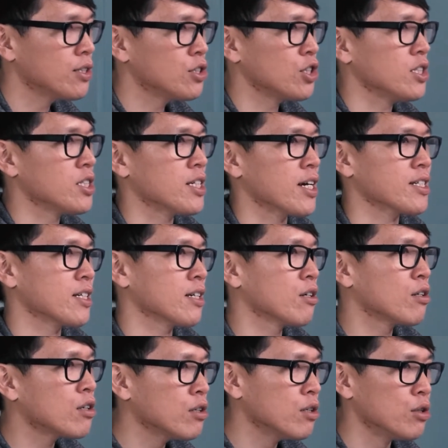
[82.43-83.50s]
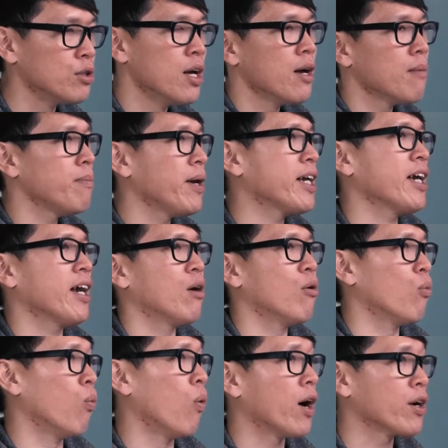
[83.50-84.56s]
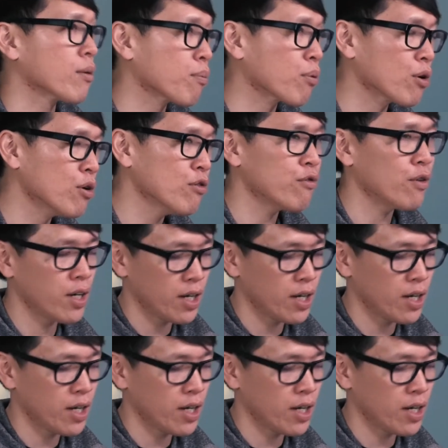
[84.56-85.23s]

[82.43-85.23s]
G6 include making it waterproof.